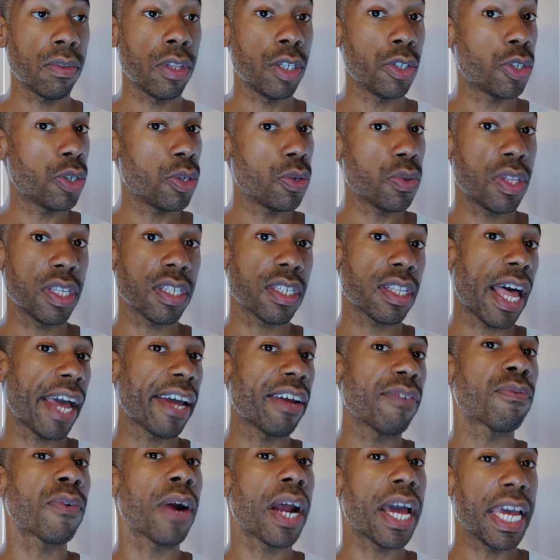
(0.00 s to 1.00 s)
the truth is
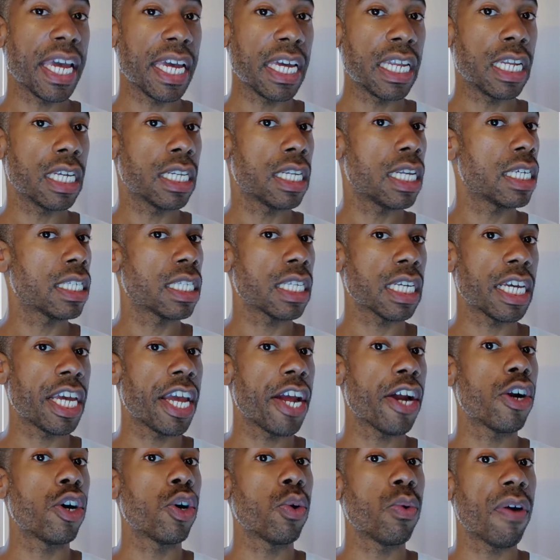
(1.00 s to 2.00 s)
like rain it
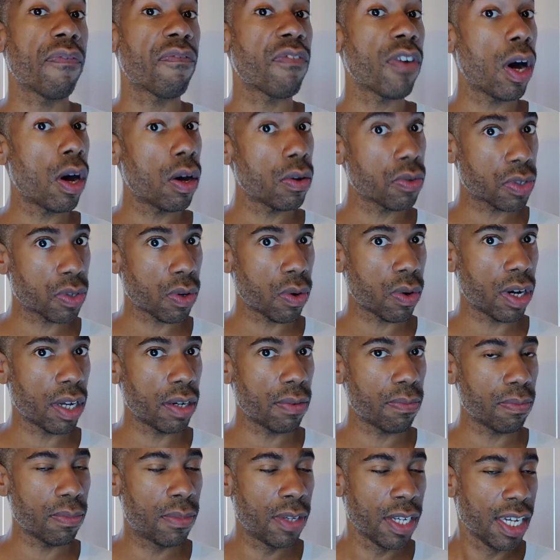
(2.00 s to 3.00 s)
doesn't care who it falls
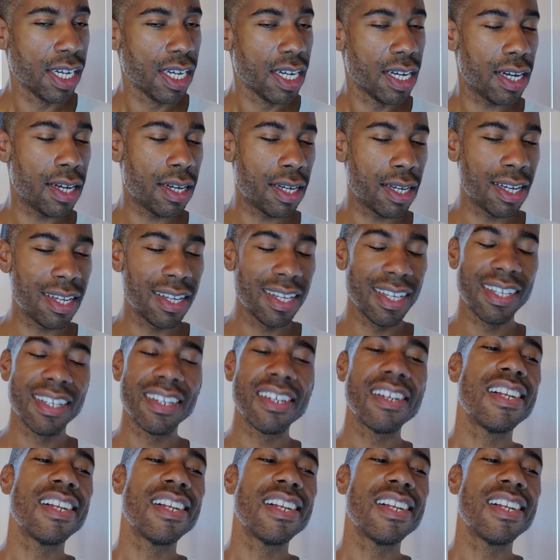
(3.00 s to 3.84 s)
on